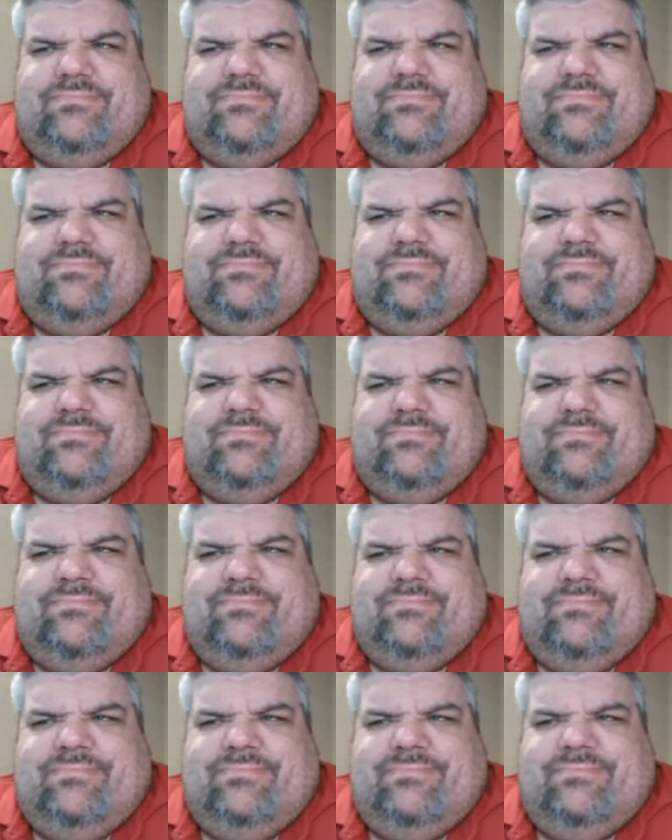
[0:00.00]

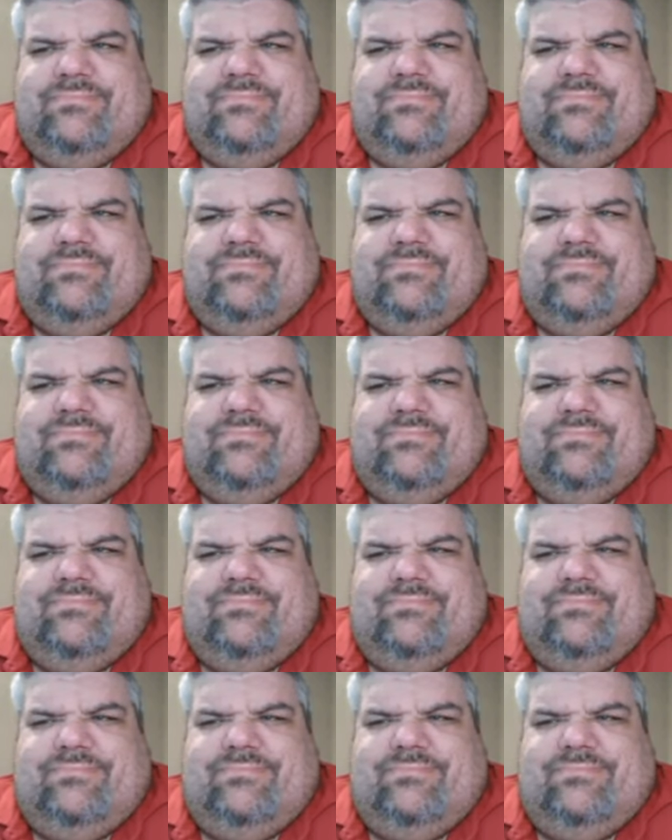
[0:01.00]

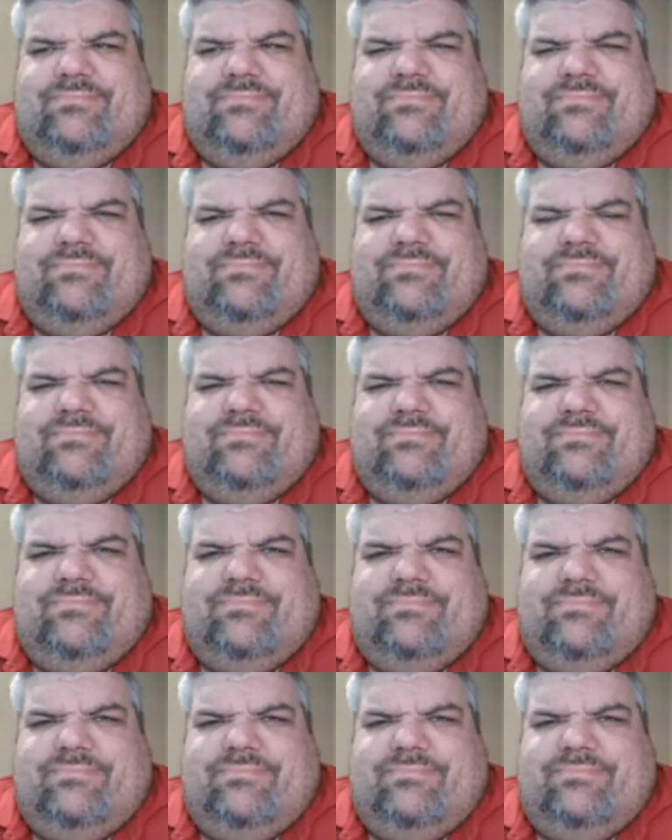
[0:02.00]

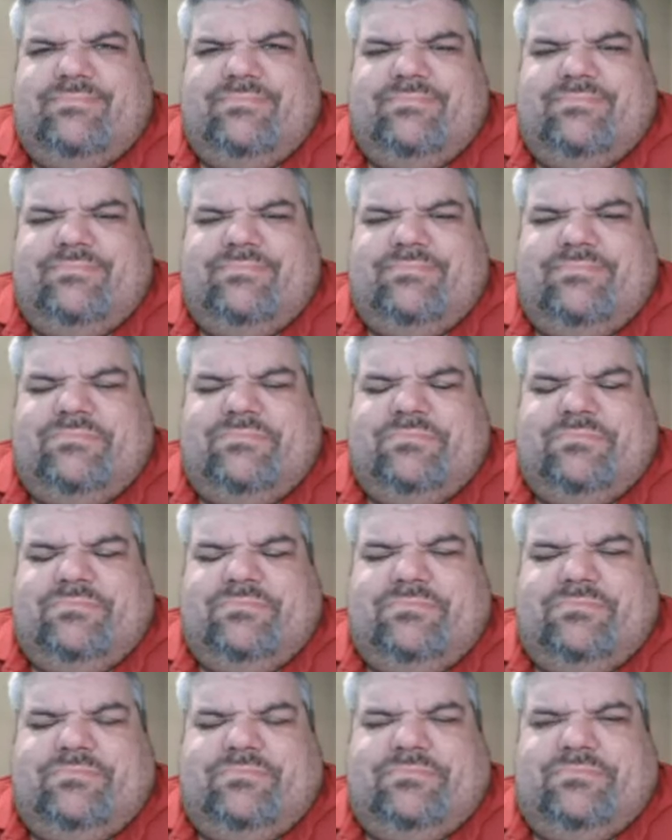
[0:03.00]

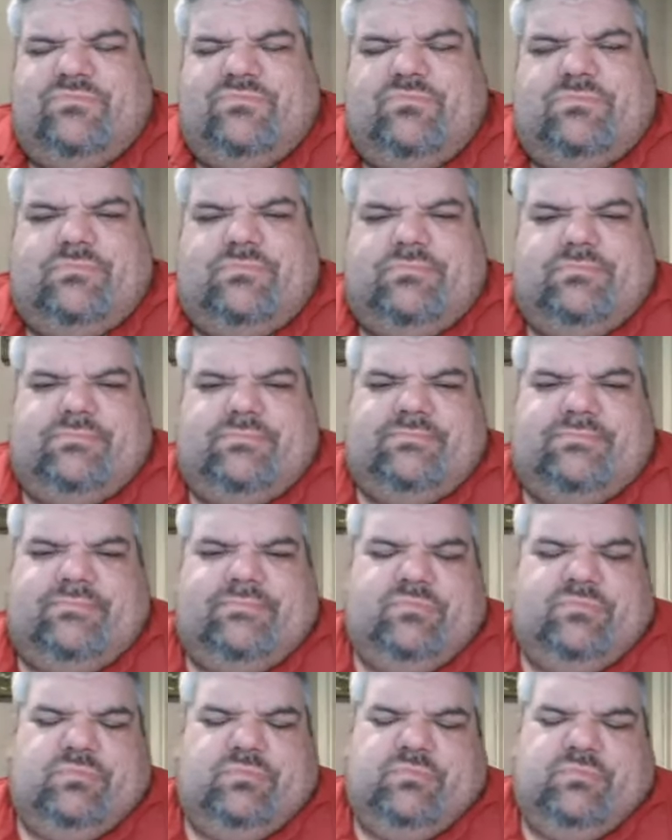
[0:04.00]

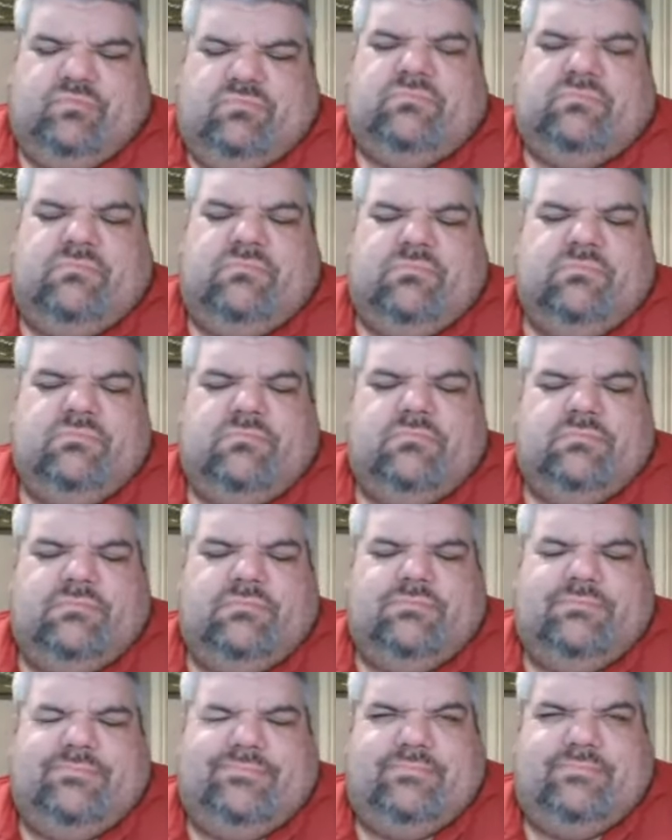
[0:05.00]

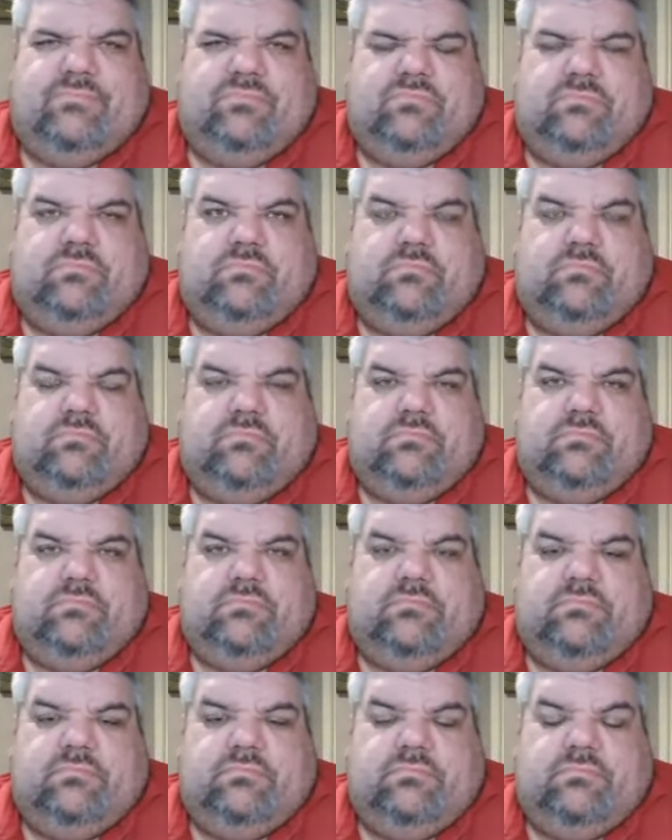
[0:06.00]

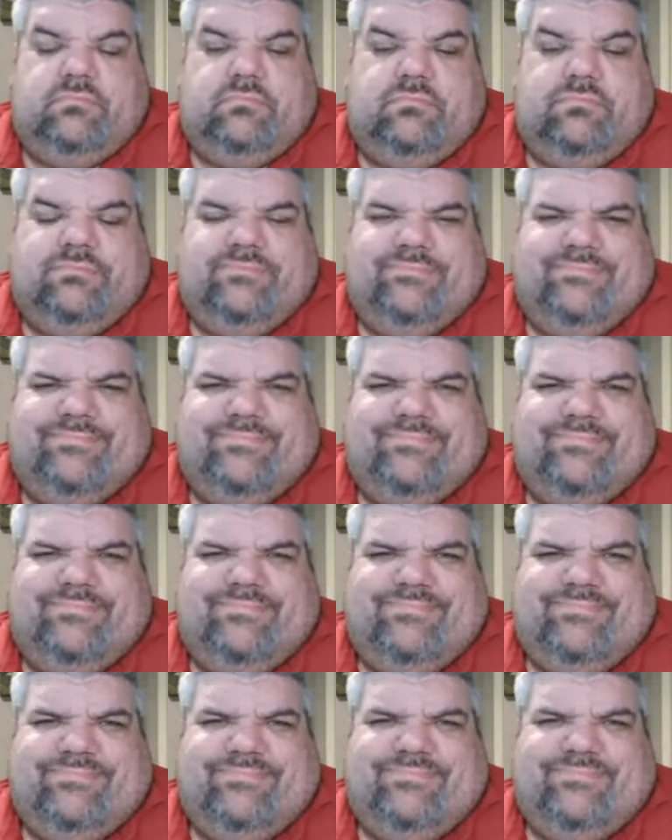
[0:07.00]
This person isn't speaking.